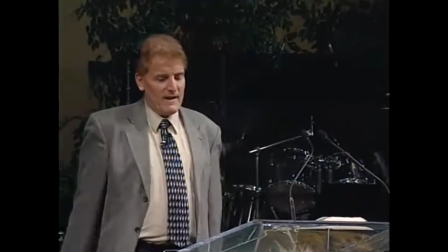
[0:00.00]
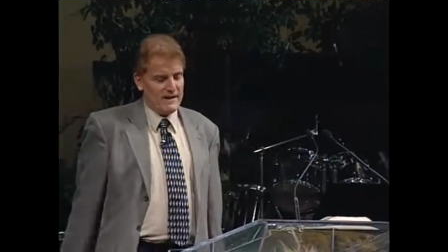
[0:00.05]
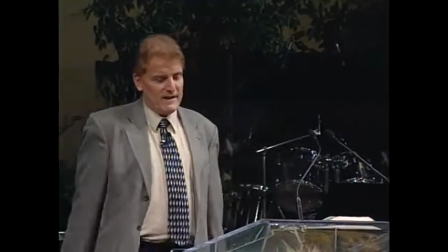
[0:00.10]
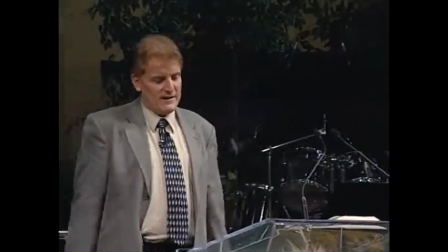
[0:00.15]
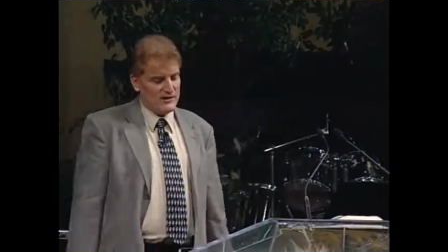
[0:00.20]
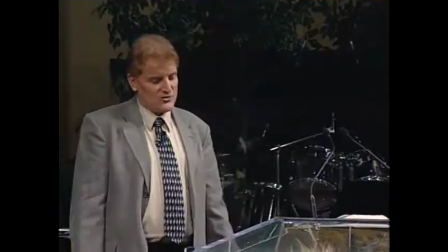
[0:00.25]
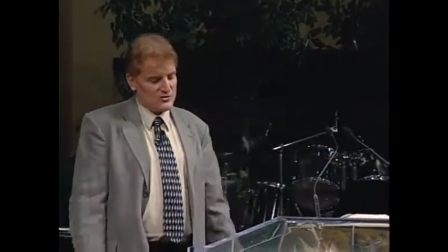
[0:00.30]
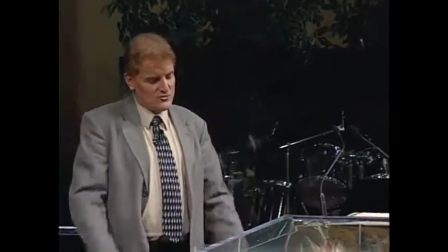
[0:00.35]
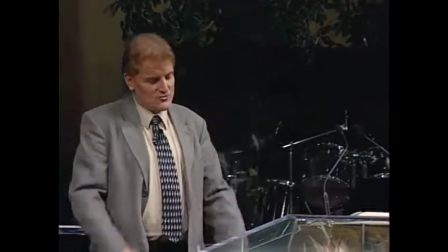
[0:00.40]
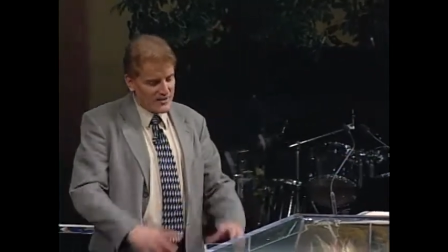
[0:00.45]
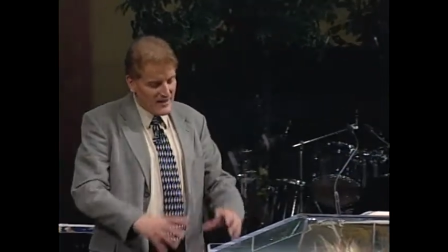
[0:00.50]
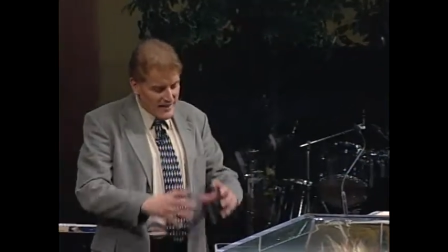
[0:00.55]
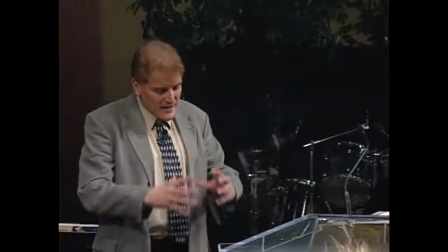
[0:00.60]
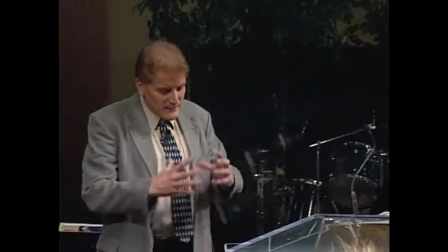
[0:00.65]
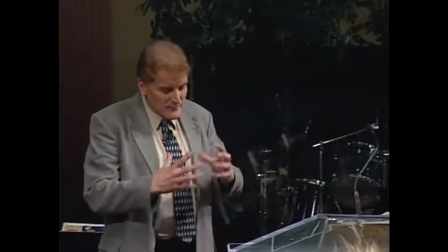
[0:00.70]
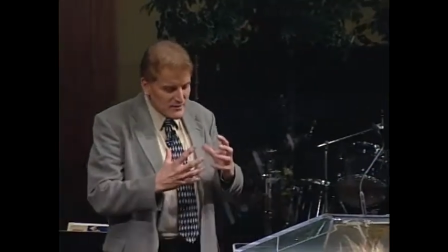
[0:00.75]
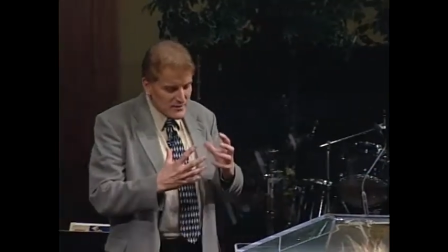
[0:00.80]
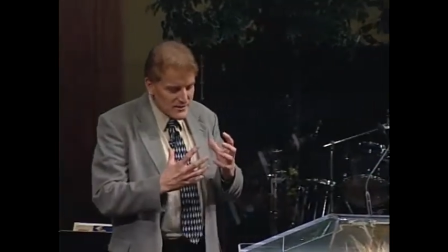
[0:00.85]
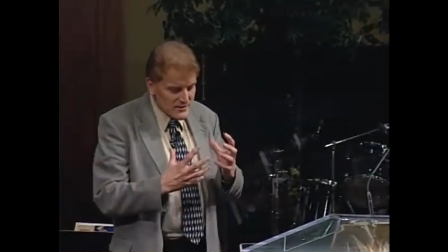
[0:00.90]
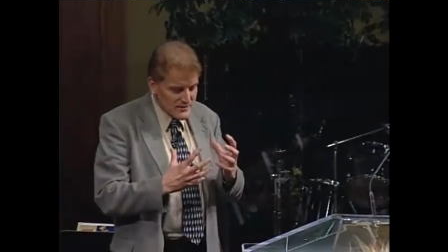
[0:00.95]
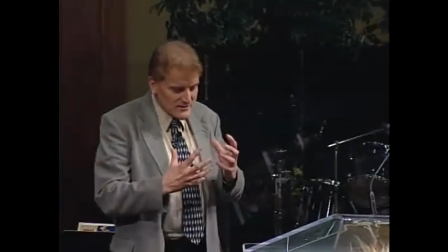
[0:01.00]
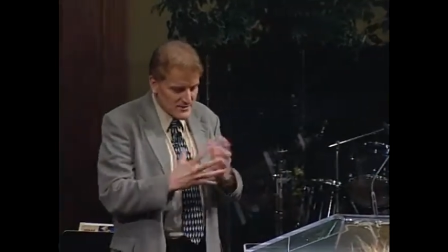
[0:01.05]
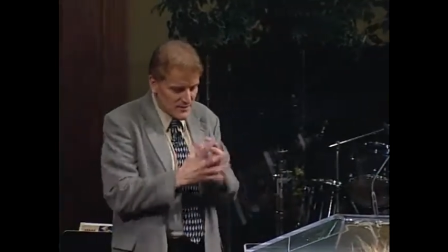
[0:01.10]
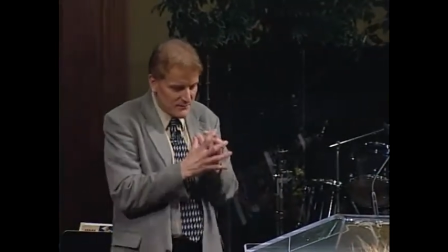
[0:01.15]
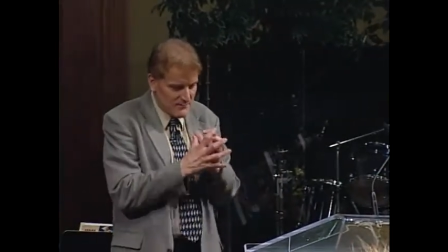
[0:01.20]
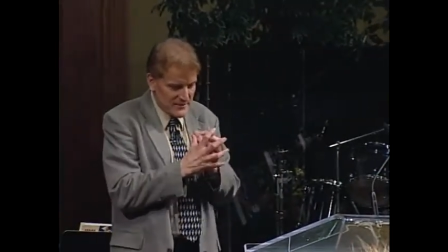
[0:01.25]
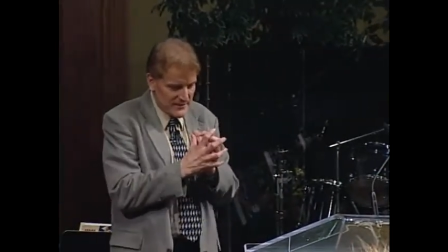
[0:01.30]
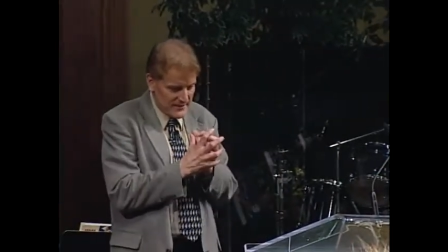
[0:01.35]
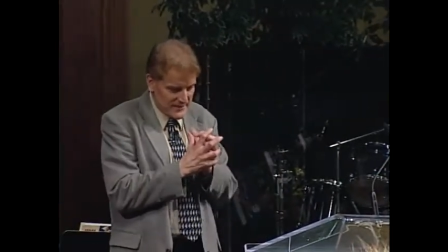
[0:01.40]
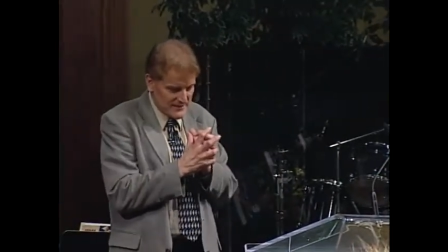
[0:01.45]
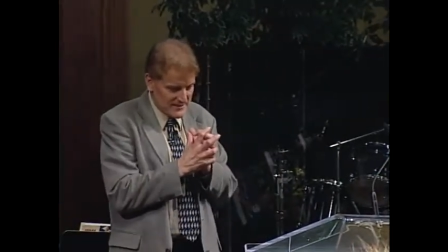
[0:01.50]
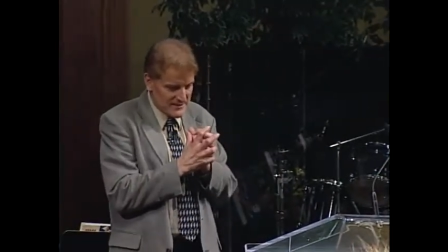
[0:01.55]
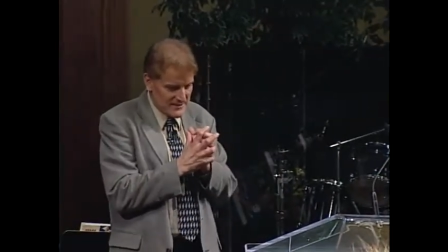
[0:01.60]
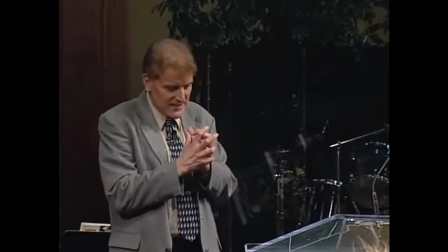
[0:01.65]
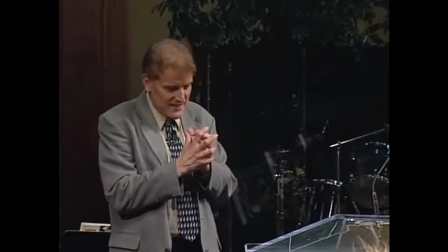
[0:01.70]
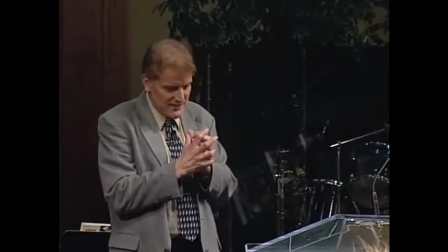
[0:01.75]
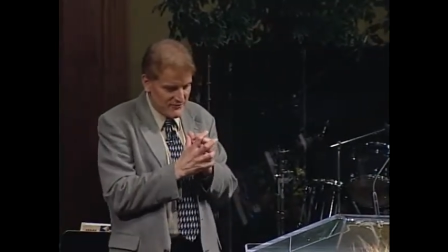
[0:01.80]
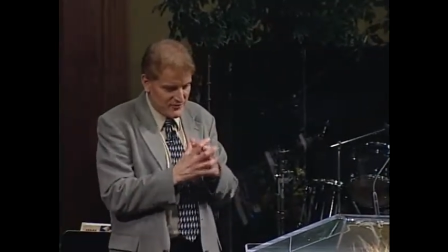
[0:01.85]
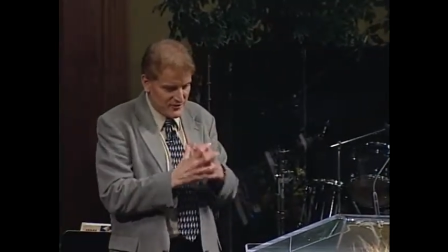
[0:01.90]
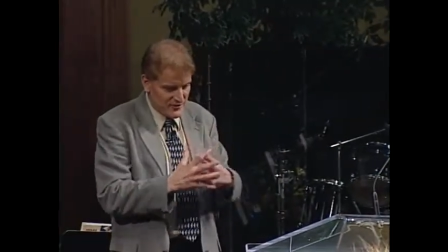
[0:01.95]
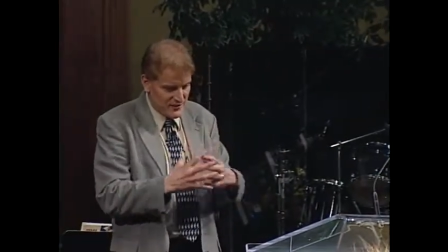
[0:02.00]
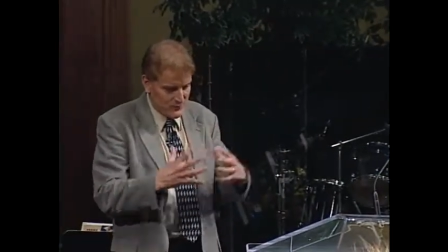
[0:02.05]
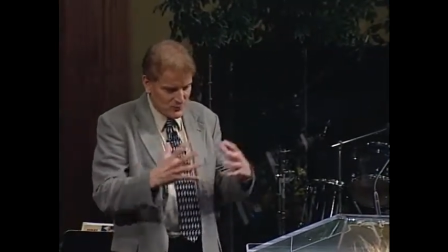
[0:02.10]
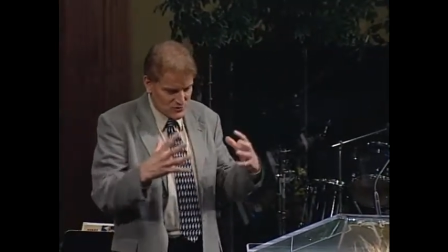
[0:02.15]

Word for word: and he described something in his life that